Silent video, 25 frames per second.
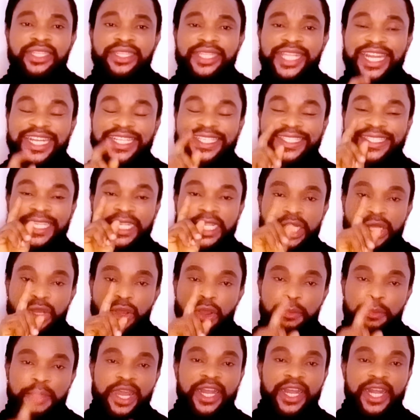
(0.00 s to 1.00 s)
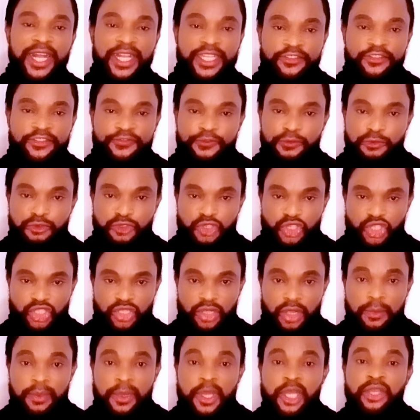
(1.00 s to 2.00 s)
That is the comma and the full
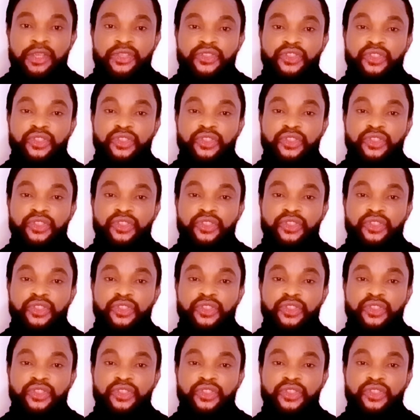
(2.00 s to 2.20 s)
stop.